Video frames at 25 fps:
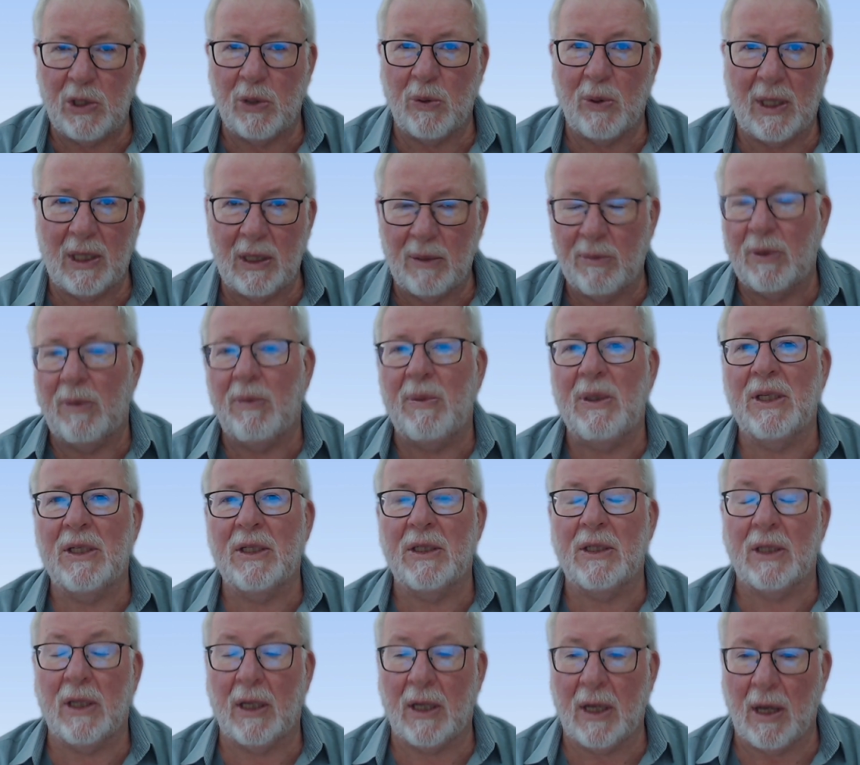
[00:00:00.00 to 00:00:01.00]
Limited means
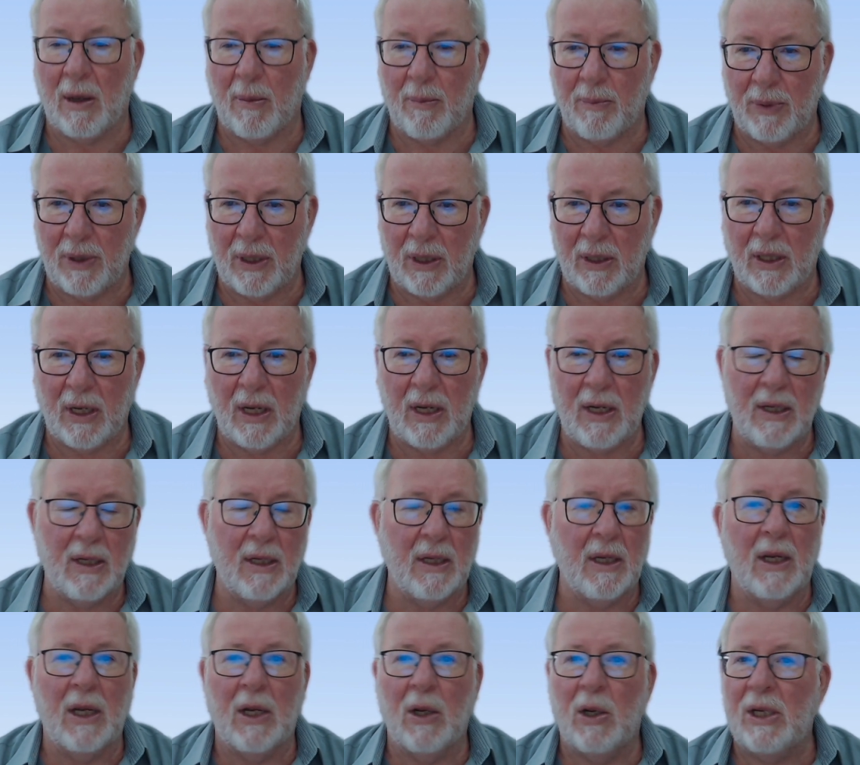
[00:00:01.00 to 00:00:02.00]
it's a company, okay?
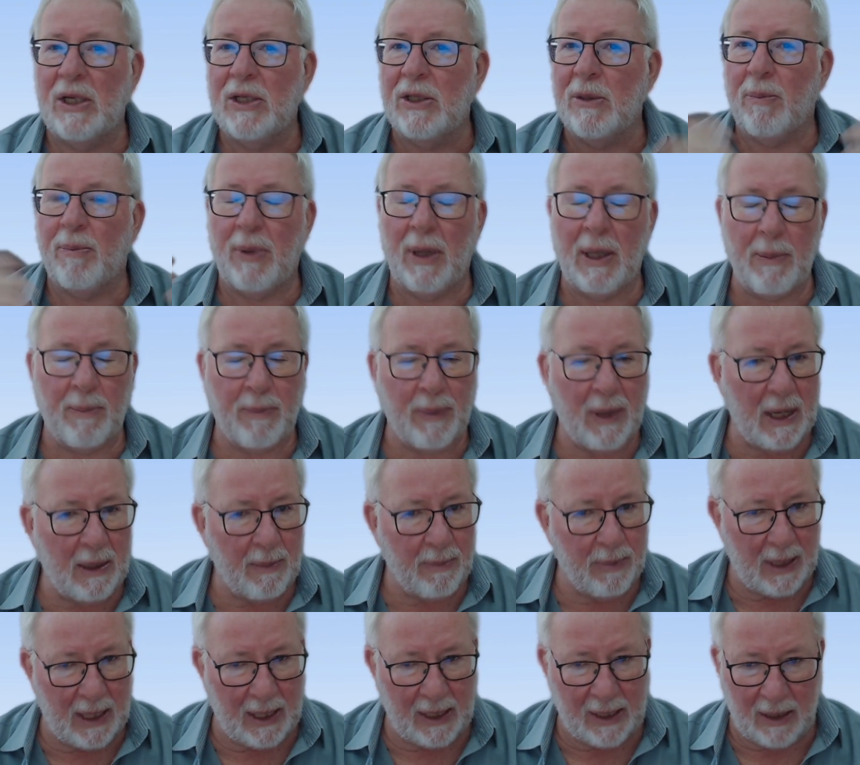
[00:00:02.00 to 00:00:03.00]
It's a
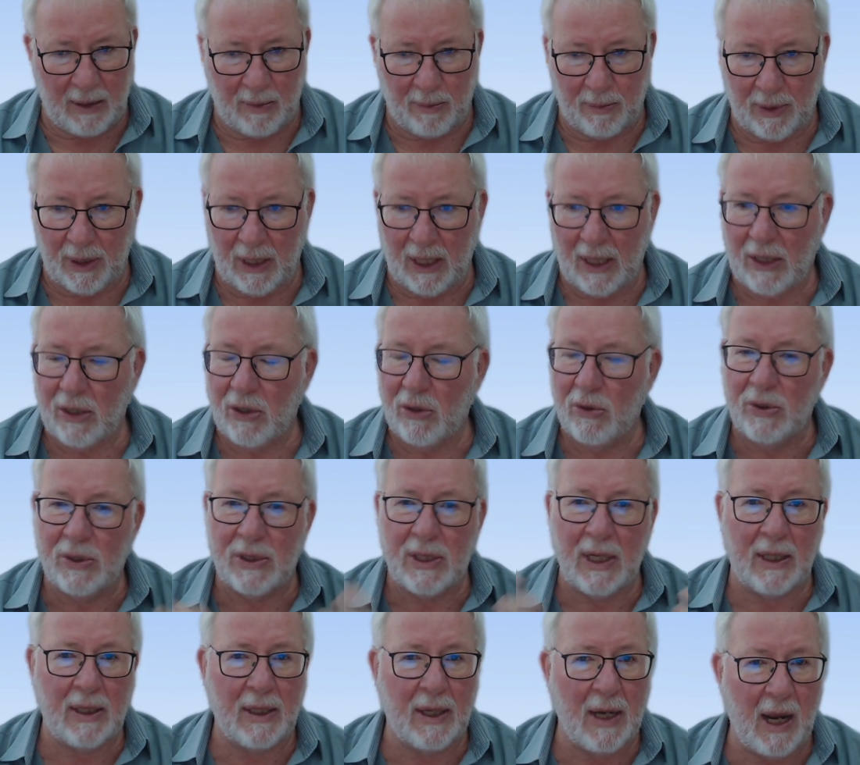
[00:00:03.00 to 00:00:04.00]
play company. I use
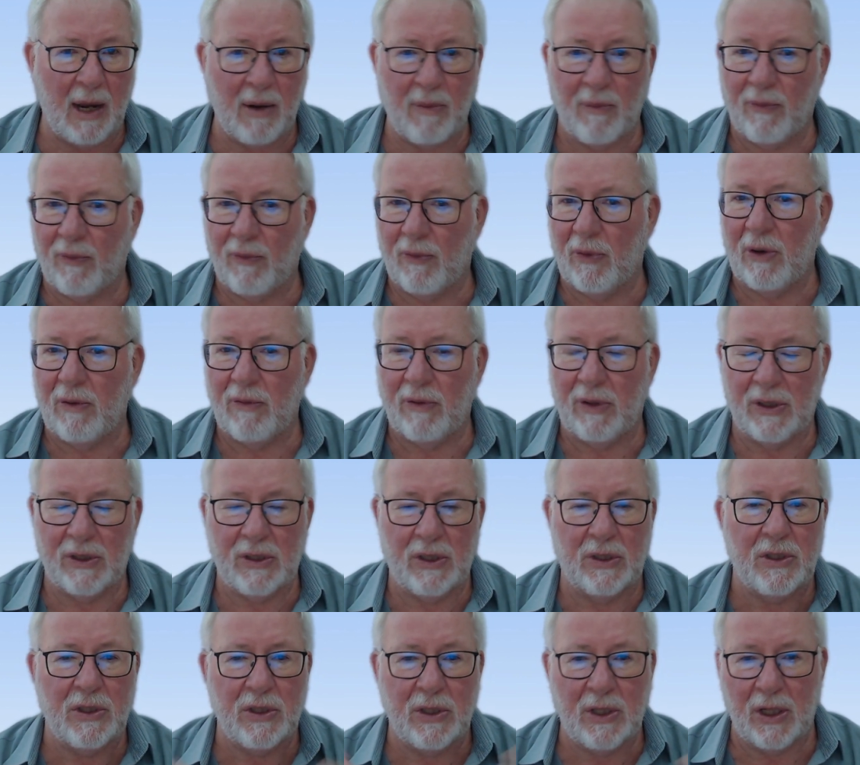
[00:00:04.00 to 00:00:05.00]
that name for you, so
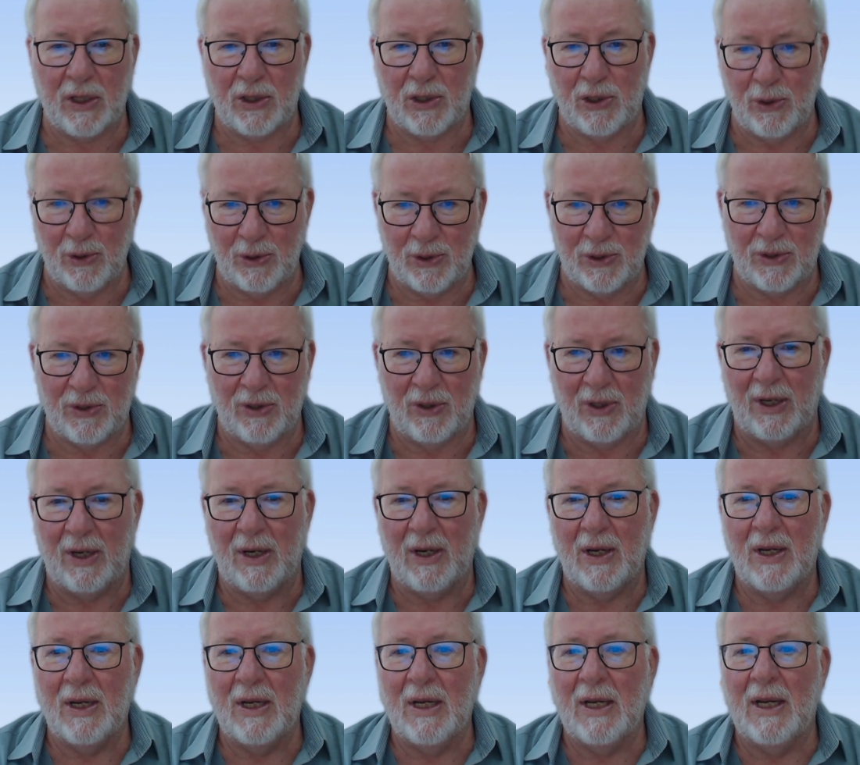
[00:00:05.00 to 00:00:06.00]
just get used to
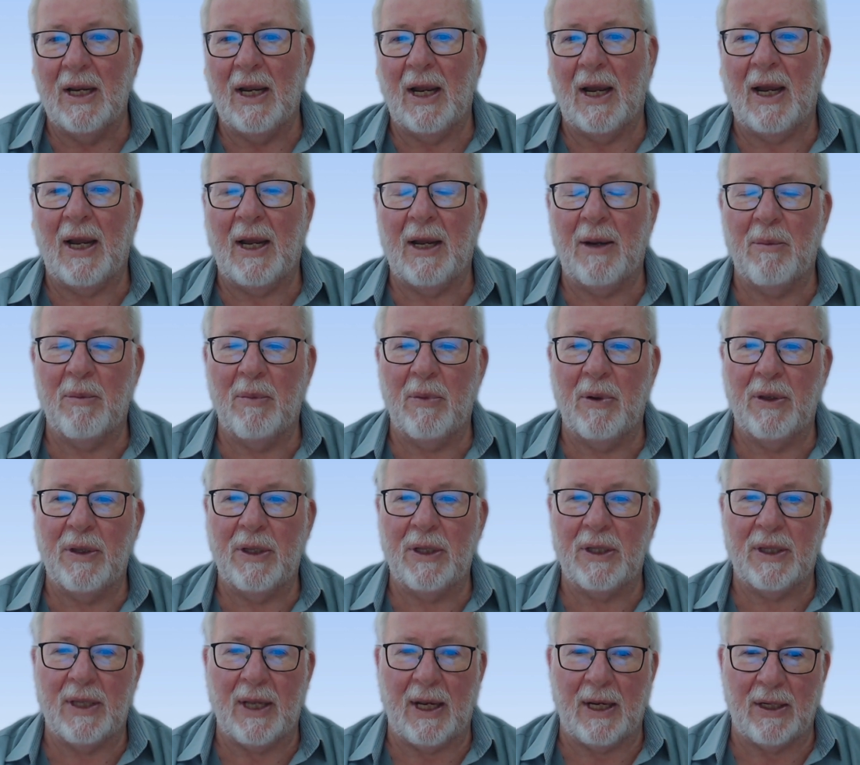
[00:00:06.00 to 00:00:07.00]

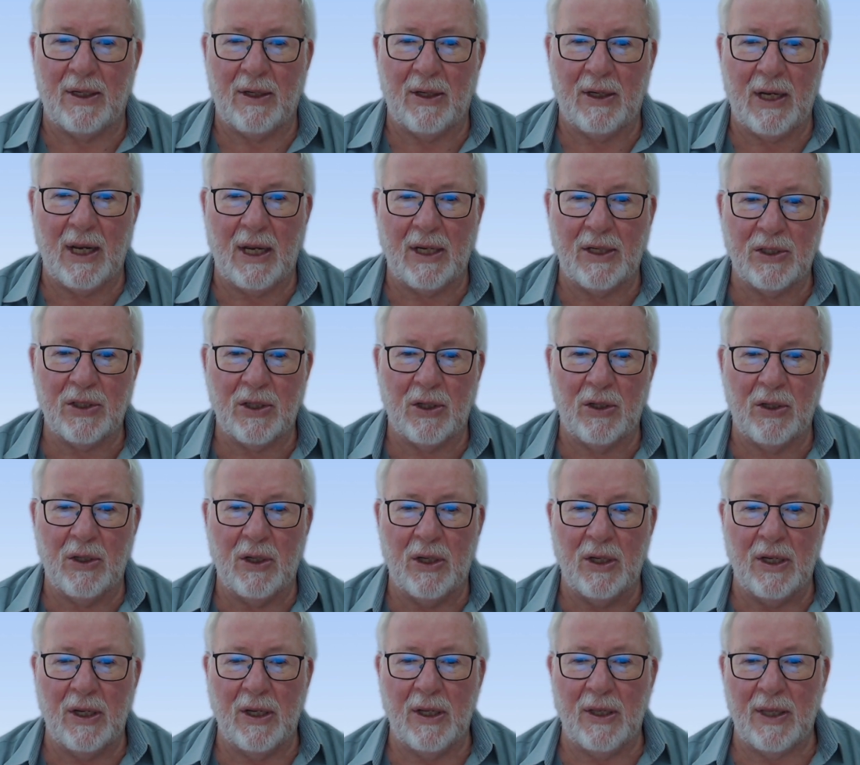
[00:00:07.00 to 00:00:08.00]
that. Okay, so
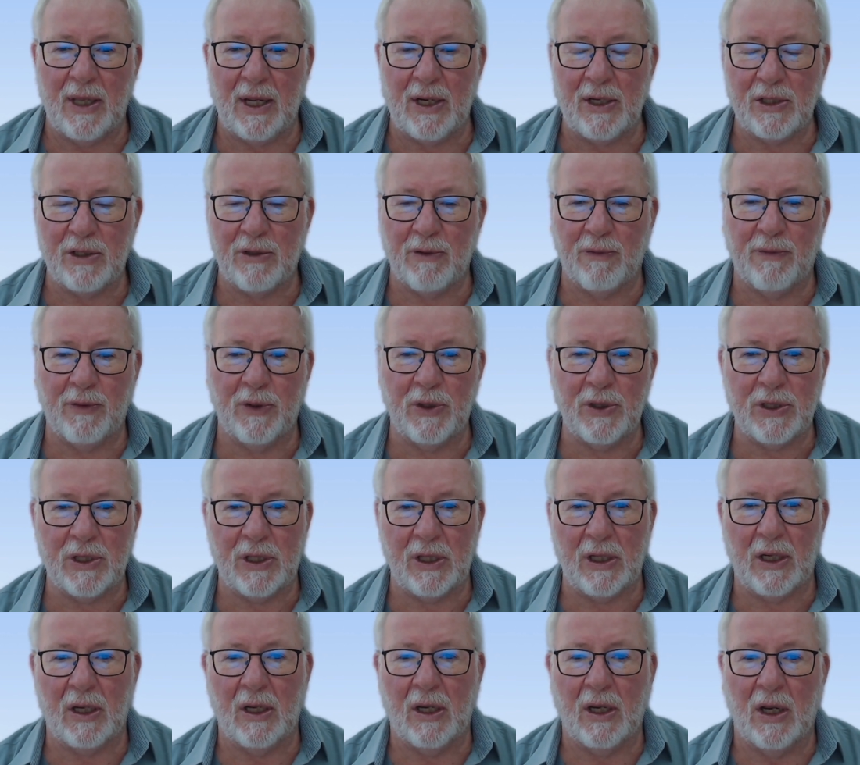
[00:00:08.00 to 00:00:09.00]
that is the first
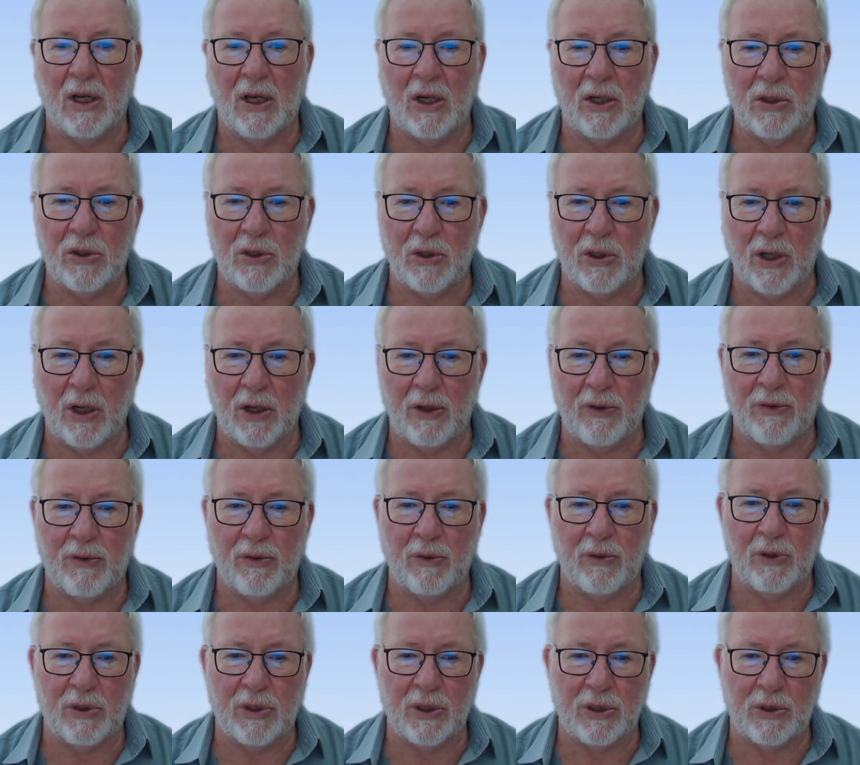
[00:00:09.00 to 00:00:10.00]
thing to go
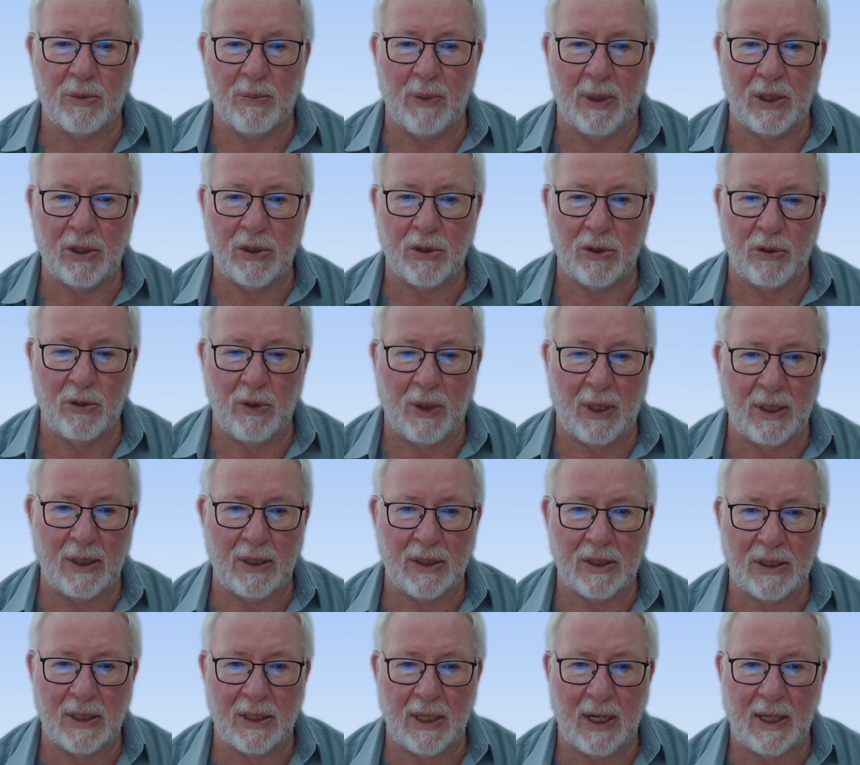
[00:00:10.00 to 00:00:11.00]
through. Just make sure you
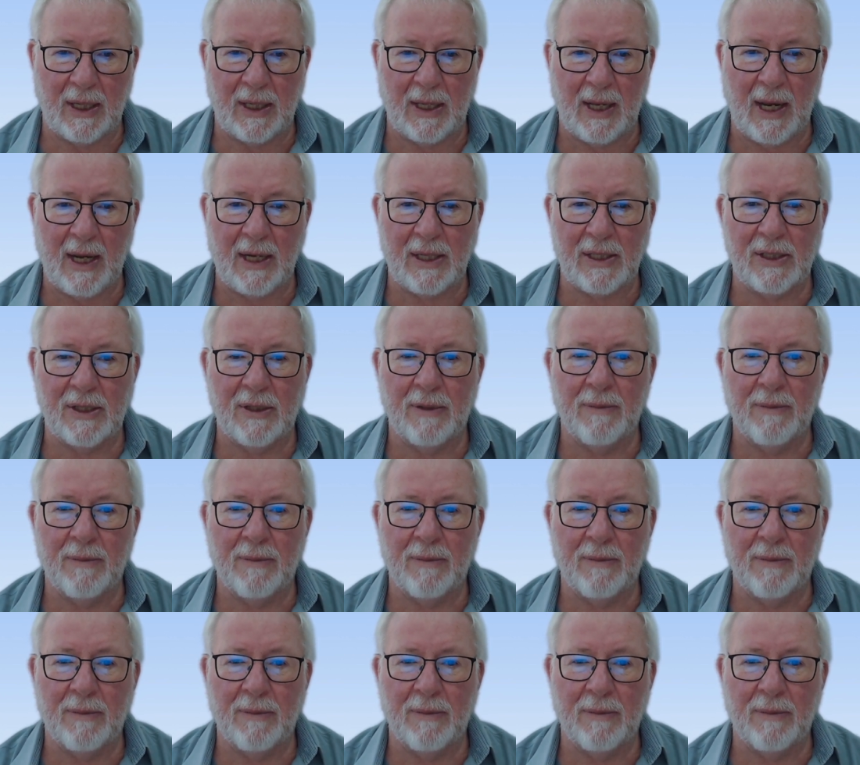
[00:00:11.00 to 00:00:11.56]
understand that.